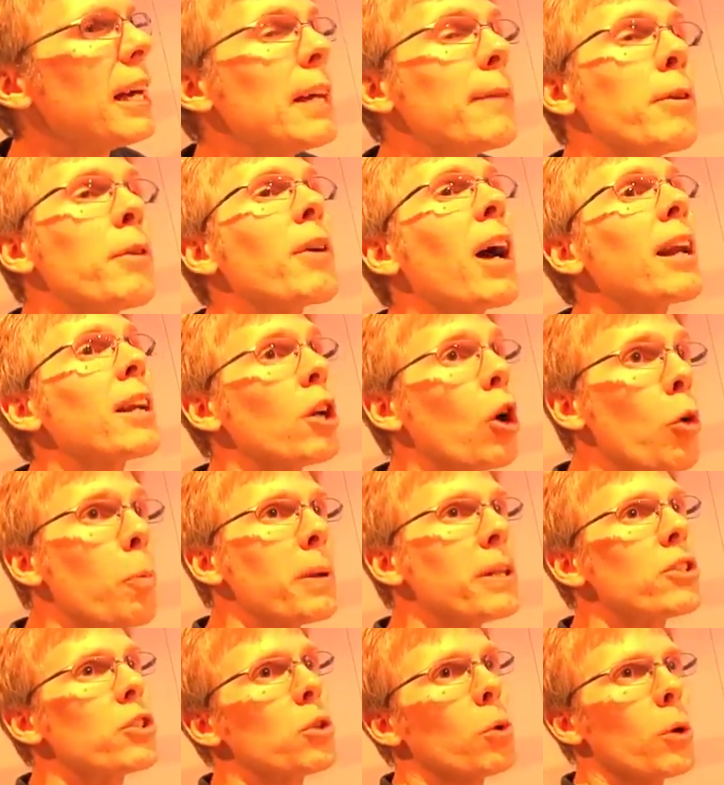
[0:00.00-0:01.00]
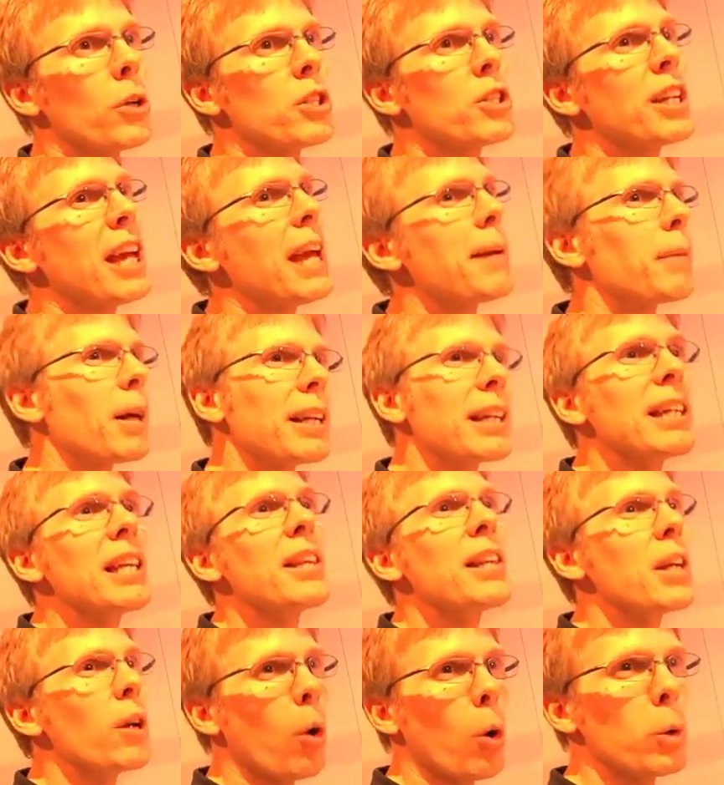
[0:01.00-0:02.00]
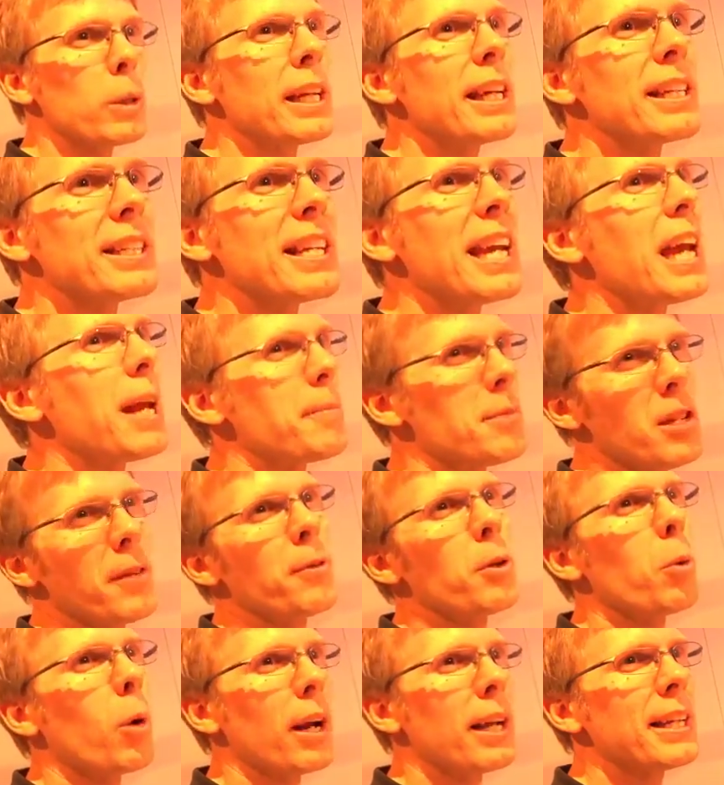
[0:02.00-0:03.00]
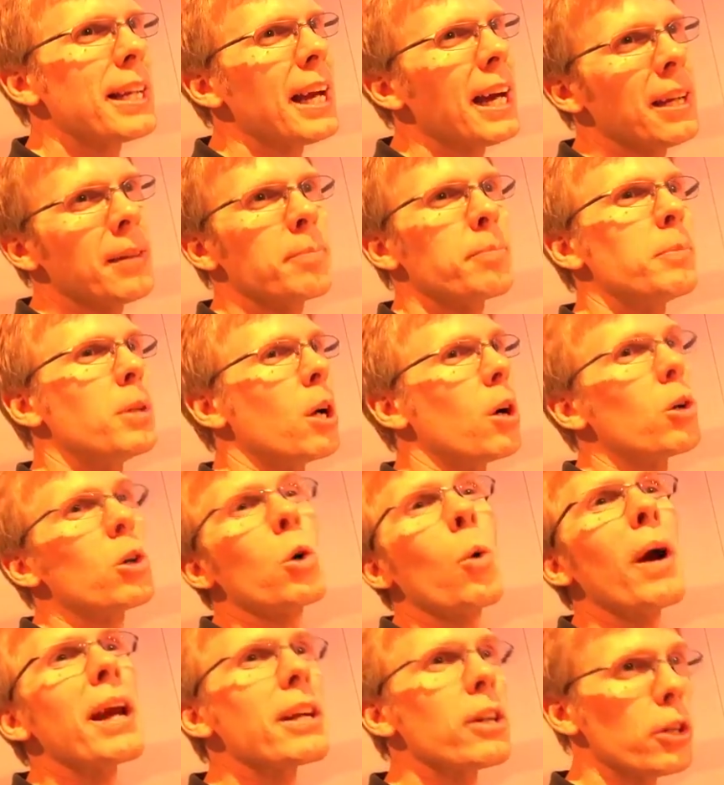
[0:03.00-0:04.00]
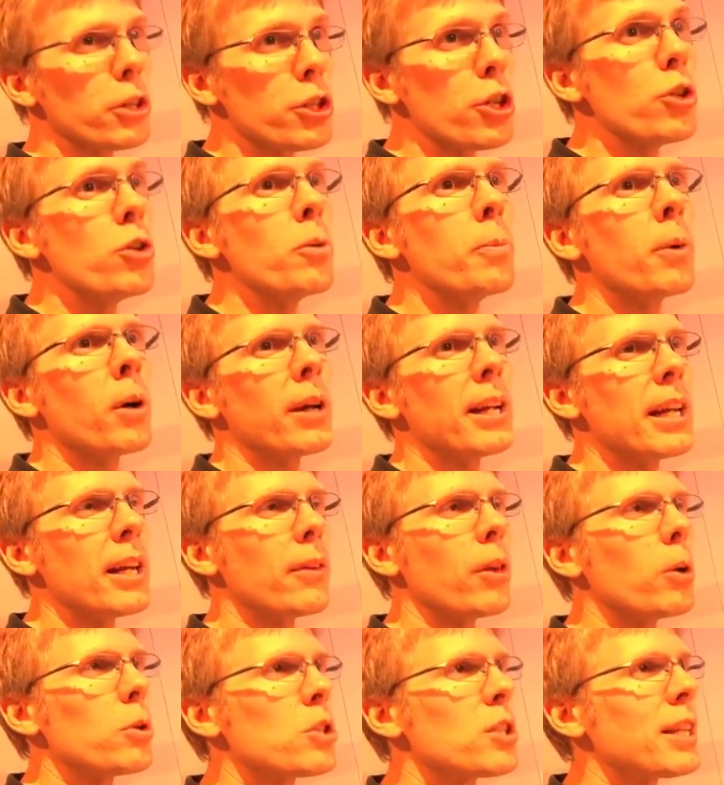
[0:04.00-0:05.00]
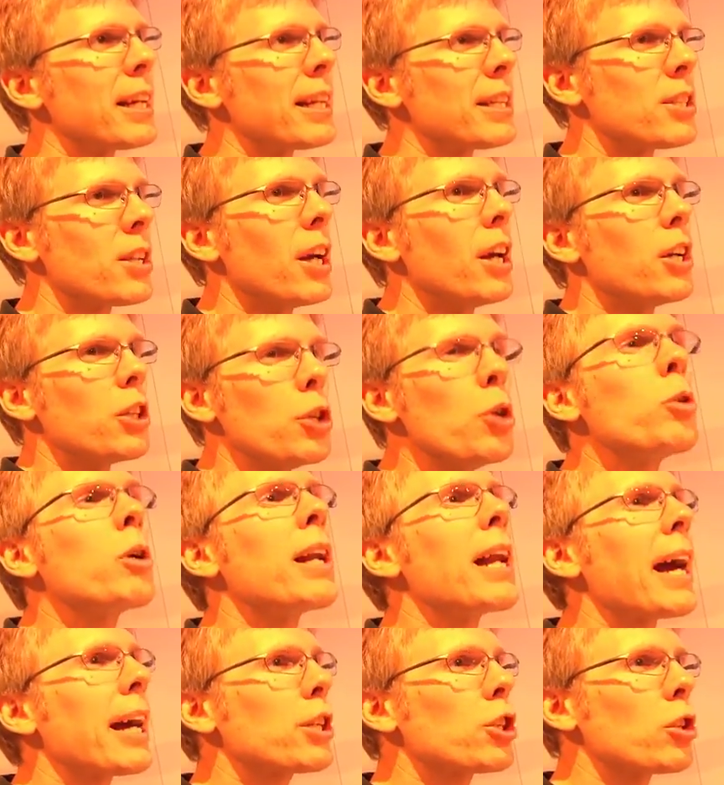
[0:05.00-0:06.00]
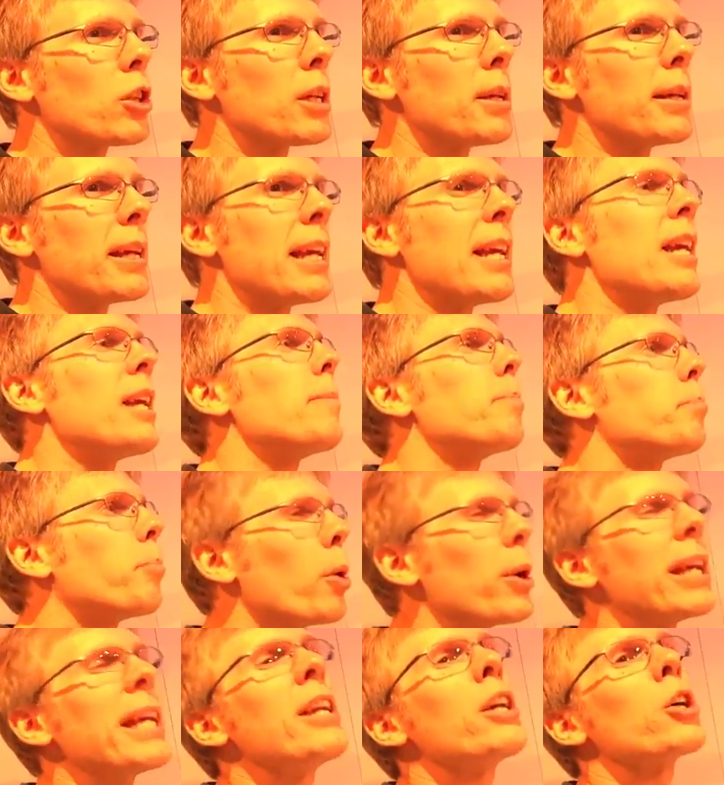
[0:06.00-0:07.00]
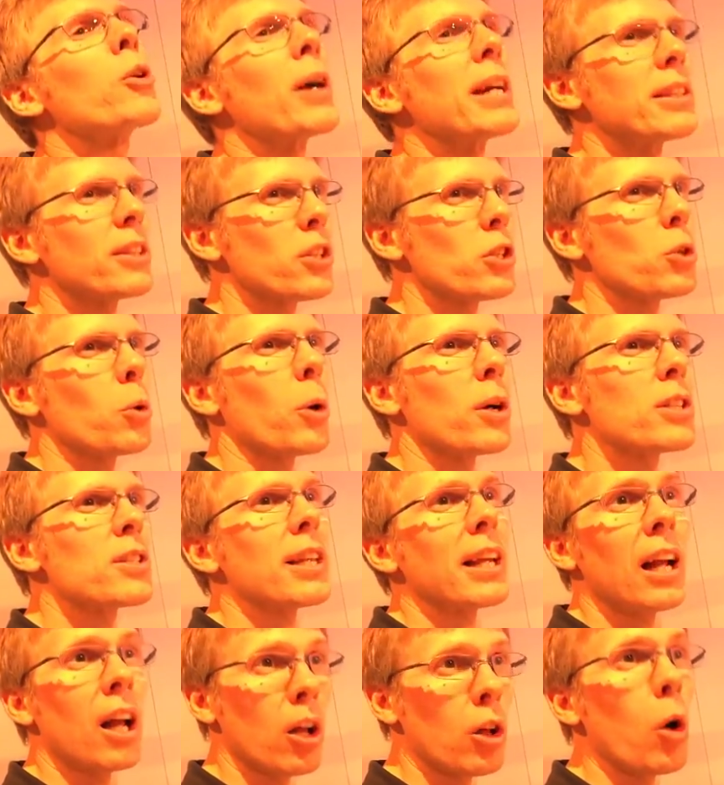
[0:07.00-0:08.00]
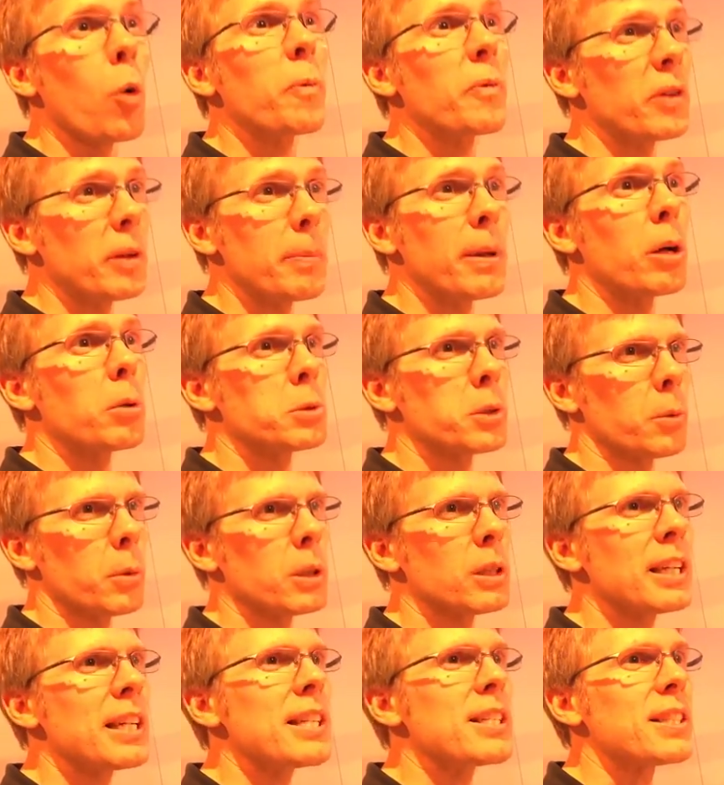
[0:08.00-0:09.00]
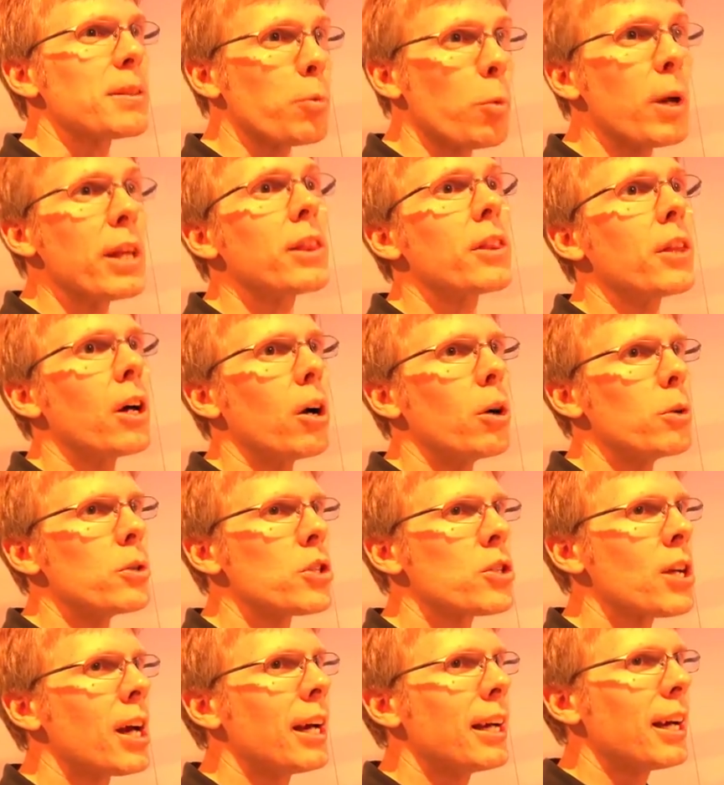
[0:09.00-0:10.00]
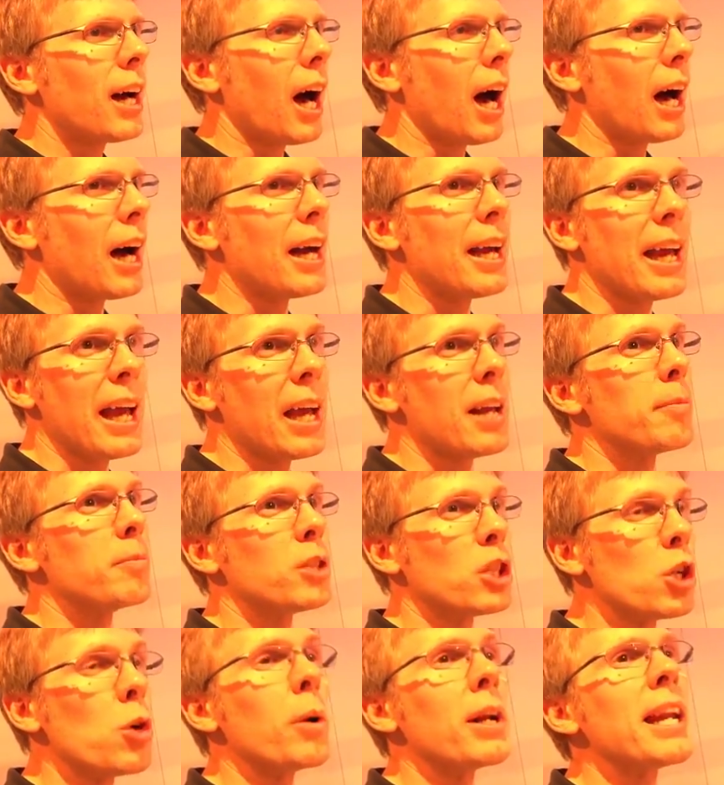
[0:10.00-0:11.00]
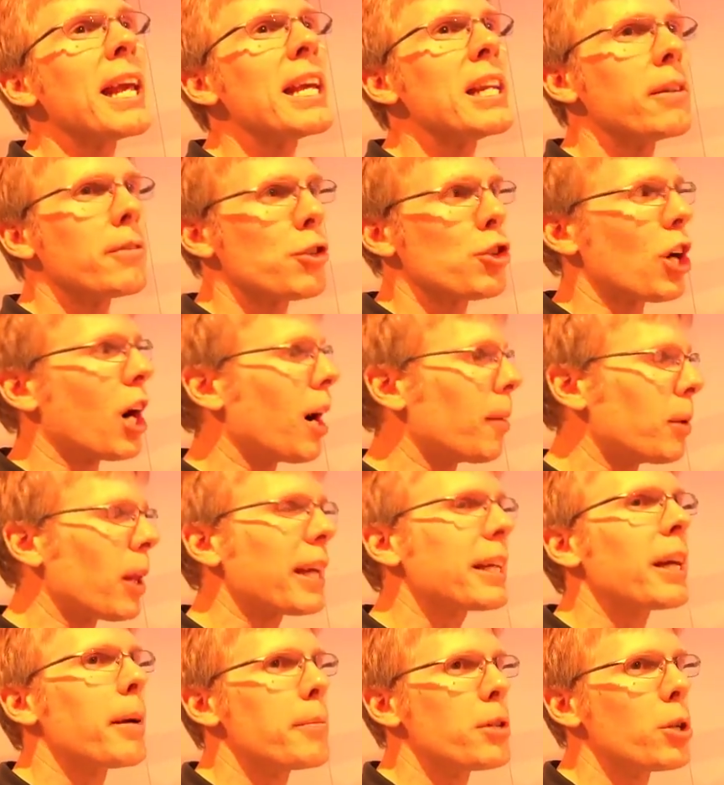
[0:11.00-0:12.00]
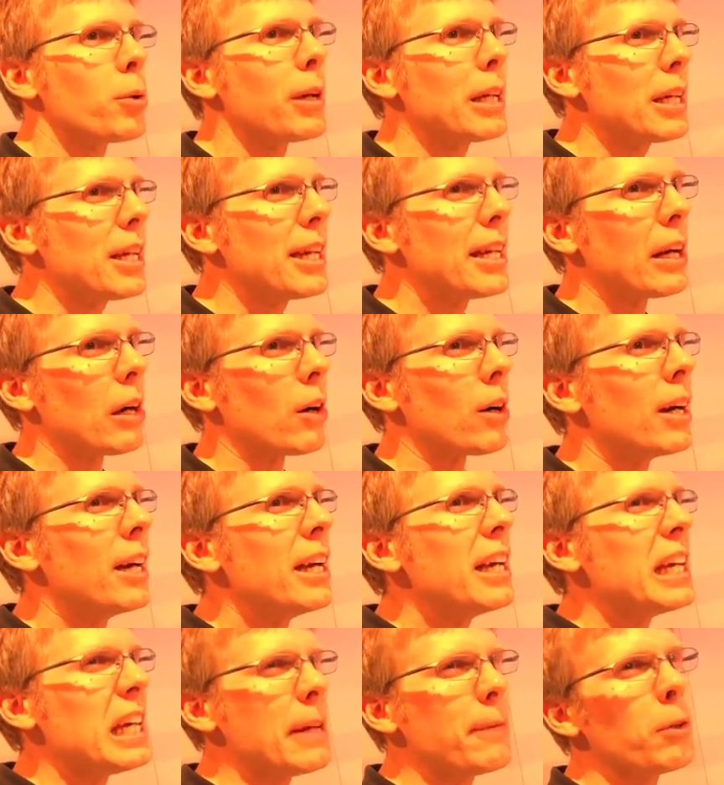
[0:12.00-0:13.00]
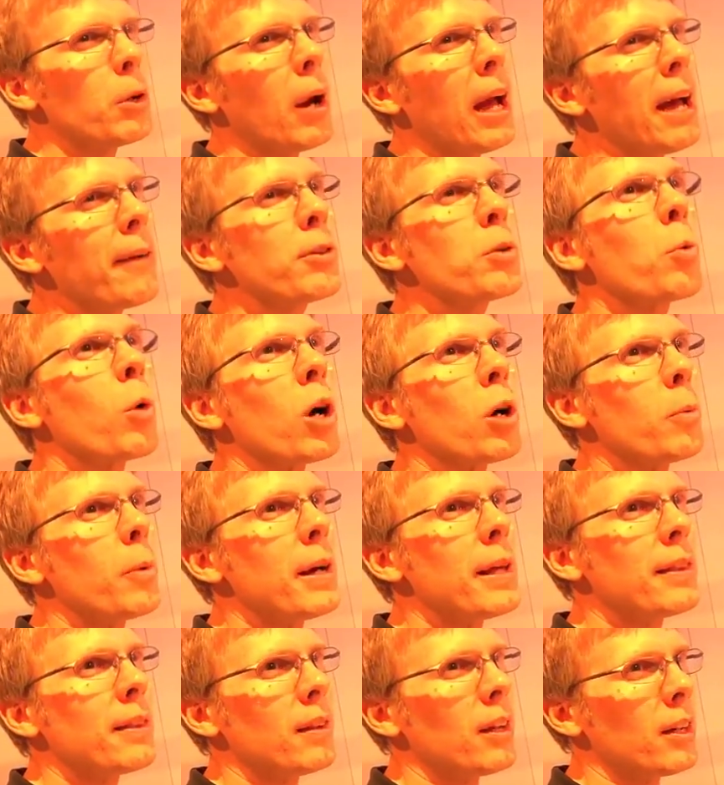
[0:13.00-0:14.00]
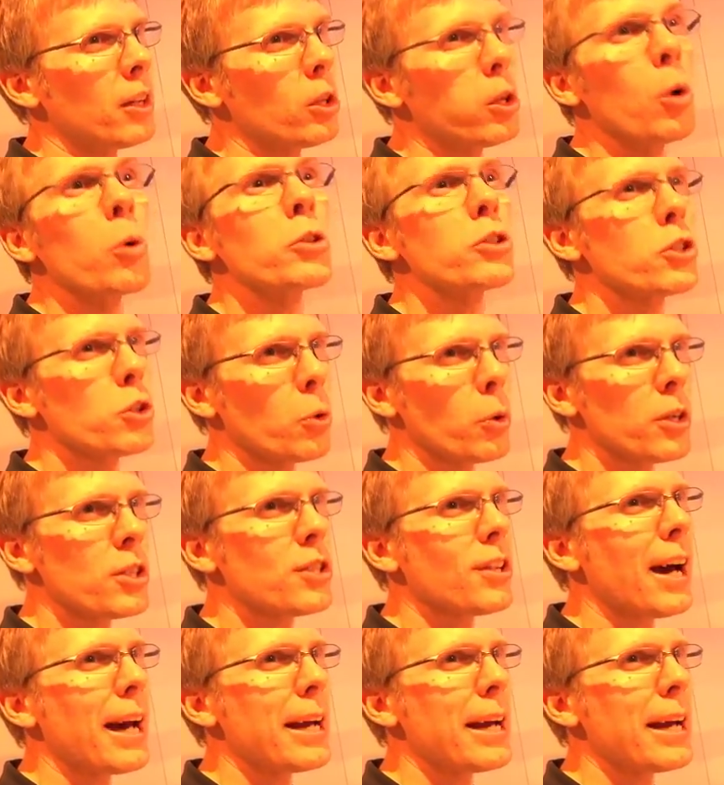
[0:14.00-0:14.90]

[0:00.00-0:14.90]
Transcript: if you've got an open source game, like any of the old id games, if you want to get, Quake or Doom or any of those things, you could actually integrate the source that I'll hopefully be able to release with those and do a native job like I'm doing here. If you have to work with closed source